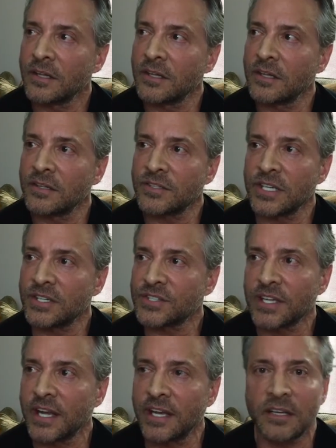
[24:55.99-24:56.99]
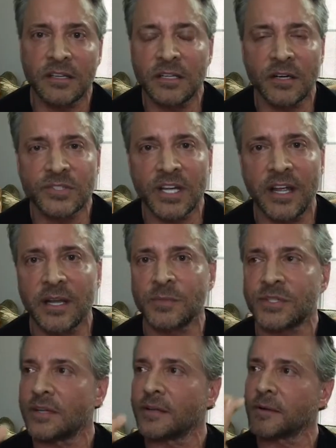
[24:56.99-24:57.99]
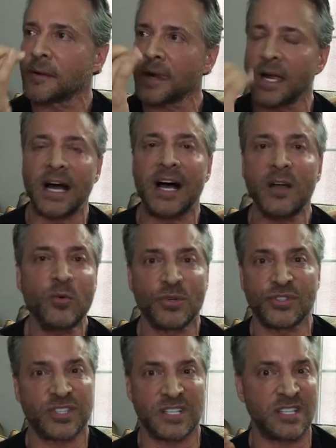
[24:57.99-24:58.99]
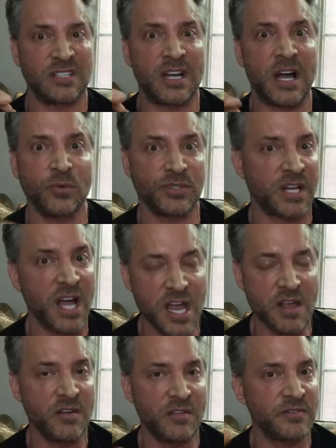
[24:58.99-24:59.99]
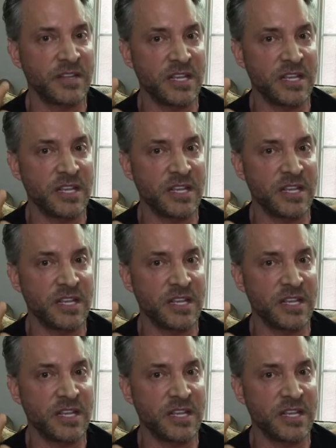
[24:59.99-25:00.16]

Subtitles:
she said, James, I was I was kind of in